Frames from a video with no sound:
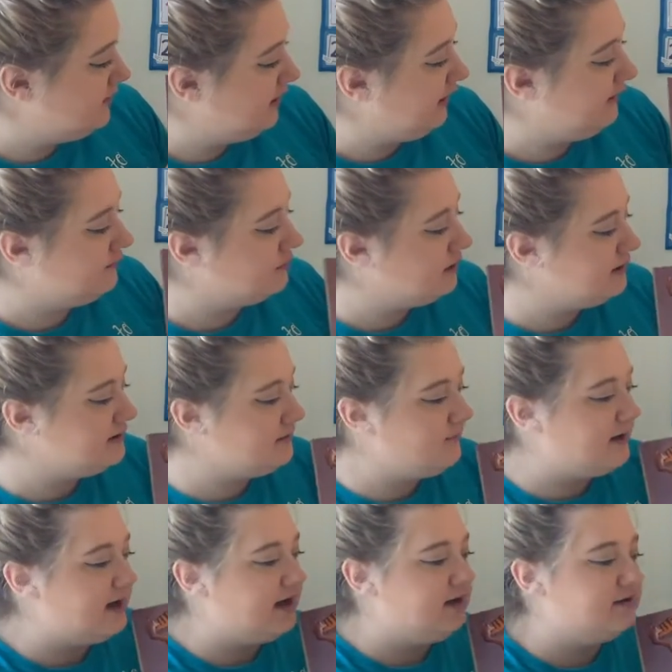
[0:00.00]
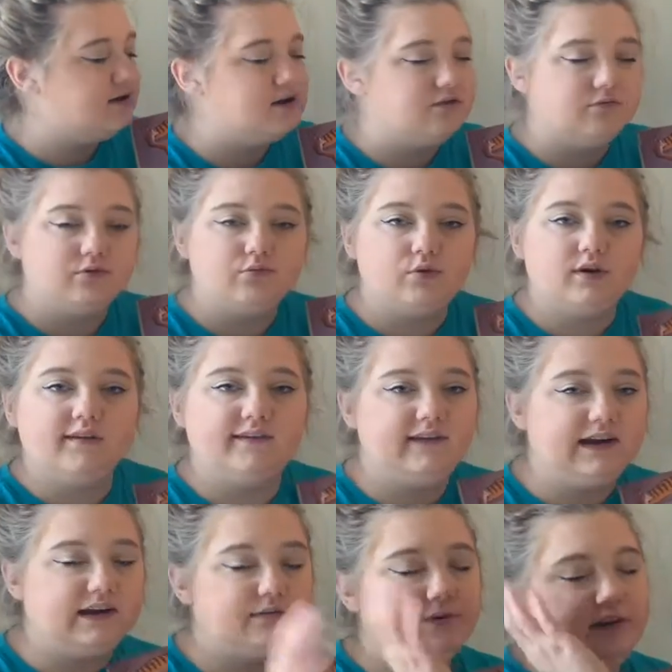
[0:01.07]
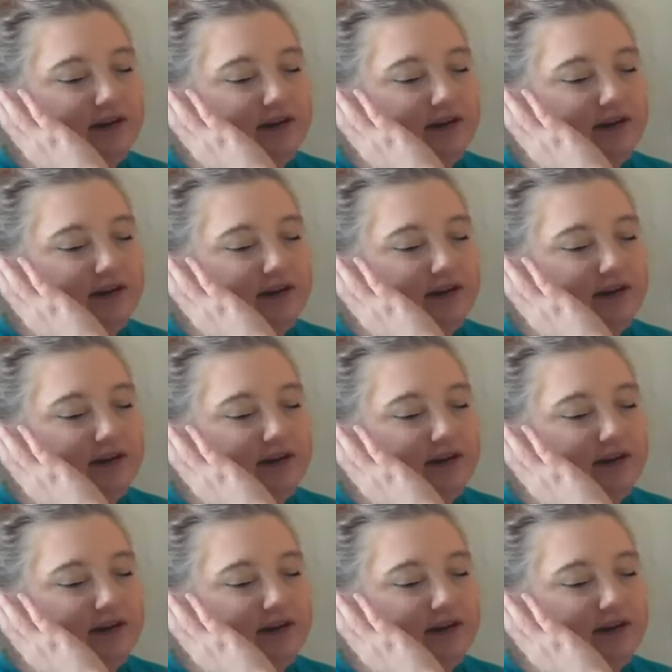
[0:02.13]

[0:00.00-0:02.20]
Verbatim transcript: He's going to bed. When we're sick, we